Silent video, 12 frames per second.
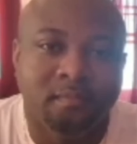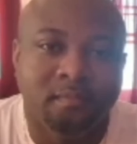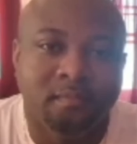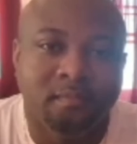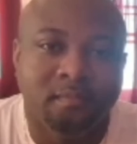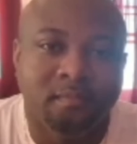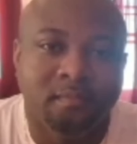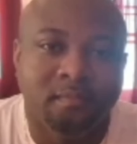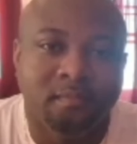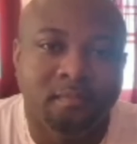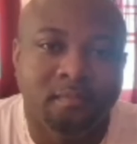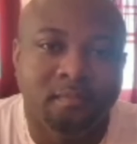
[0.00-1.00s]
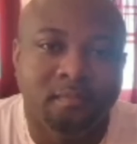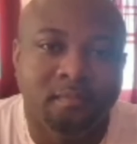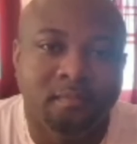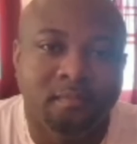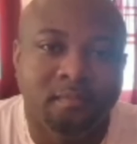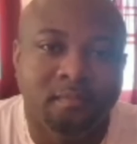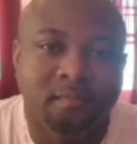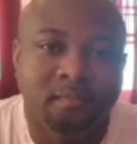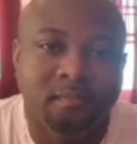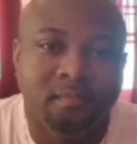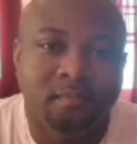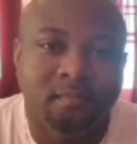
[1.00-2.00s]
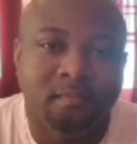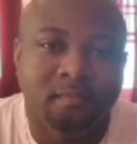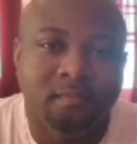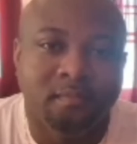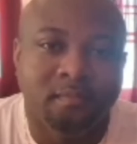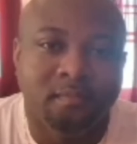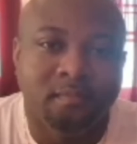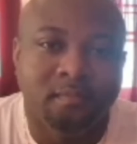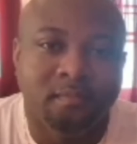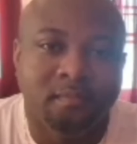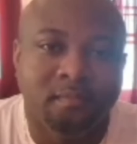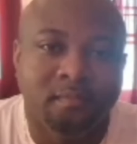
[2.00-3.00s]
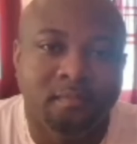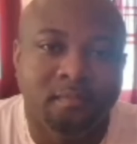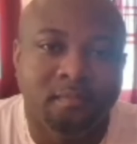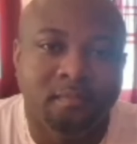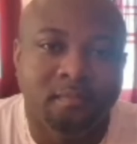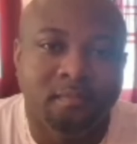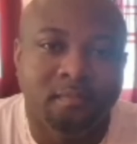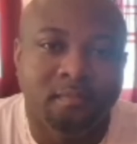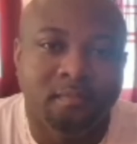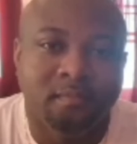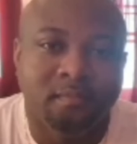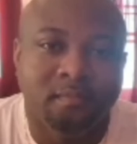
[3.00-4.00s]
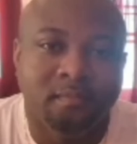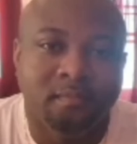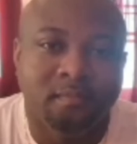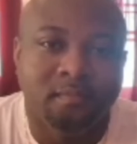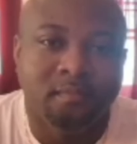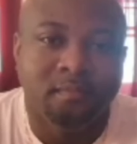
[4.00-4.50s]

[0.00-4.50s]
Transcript: (not speaking)